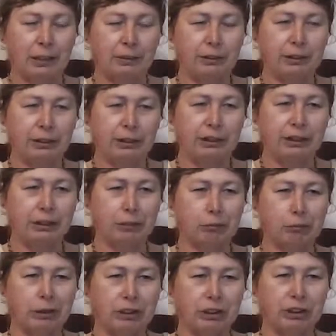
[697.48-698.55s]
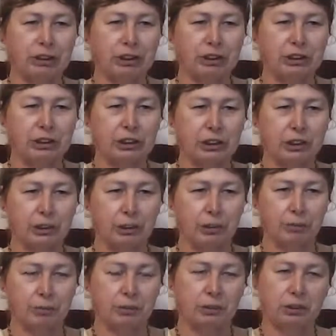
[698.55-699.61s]
You can see the ridges. This is
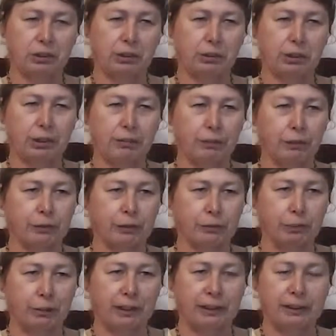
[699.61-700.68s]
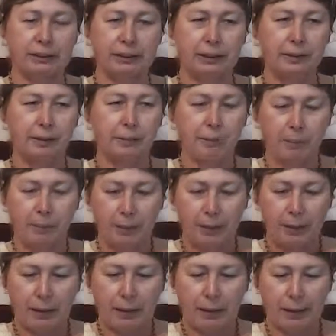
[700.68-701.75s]
to give off some heat,
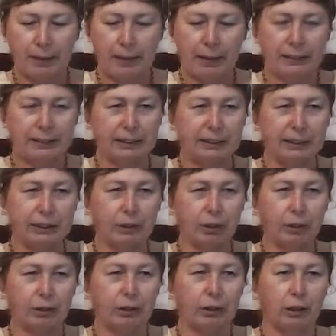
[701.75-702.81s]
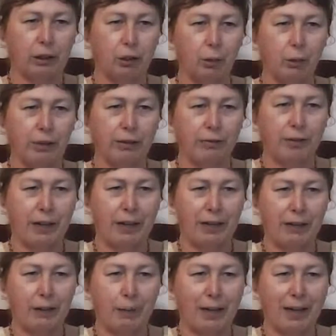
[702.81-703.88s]
and it has actually got a cooling fan
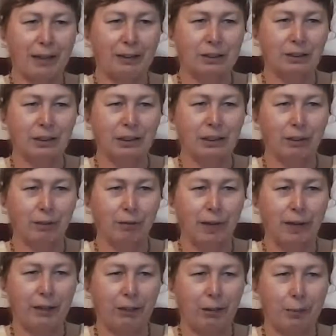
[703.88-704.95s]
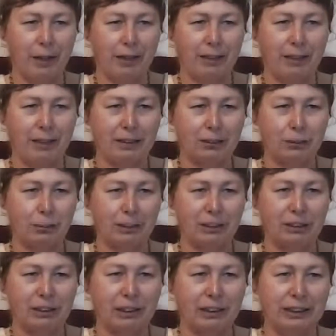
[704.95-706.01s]
in the back, tiny little fan on the back there, as well
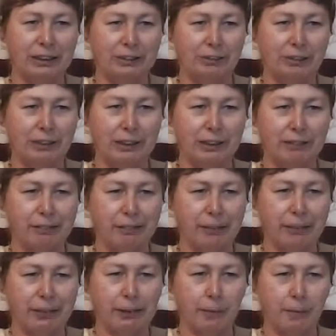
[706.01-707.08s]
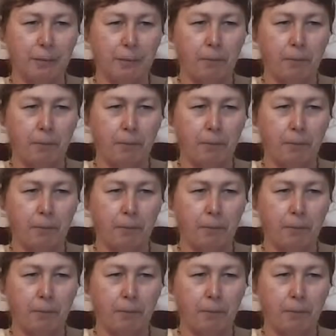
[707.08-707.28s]
as a connector for the aerial there.